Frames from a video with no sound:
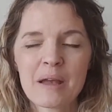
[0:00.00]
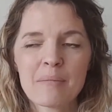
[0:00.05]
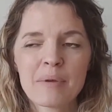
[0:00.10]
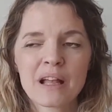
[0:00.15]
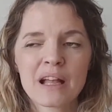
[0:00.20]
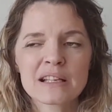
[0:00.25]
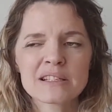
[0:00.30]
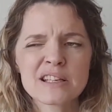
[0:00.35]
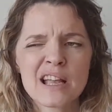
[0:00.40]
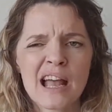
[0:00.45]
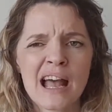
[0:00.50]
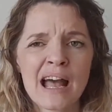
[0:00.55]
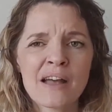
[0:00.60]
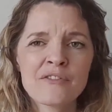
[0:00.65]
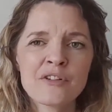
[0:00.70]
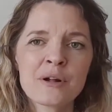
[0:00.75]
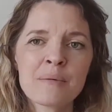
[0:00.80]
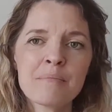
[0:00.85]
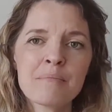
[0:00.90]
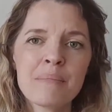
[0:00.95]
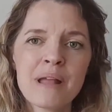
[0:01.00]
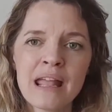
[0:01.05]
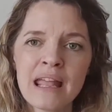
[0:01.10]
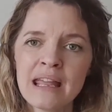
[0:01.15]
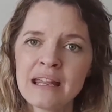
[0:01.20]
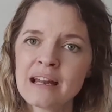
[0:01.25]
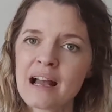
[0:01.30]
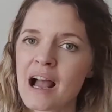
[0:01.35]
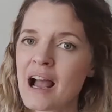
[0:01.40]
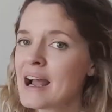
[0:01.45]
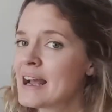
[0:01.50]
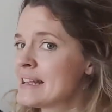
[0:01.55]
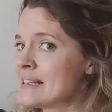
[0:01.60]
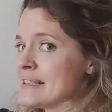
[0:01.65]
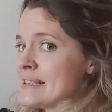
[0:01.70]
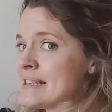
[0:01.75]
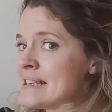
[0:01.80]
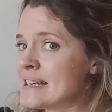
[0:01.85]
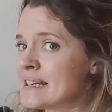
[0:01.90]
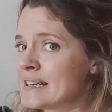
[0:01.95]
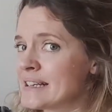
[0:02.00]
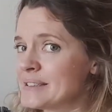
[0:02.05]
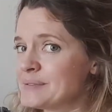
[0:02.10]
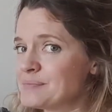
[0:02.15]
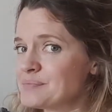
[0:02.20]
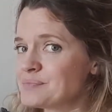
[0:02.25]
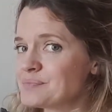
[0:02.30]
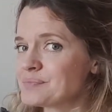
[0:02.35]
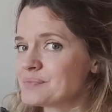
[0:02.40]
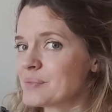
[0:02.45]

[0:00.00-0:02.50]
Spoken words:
Because you have your main idea,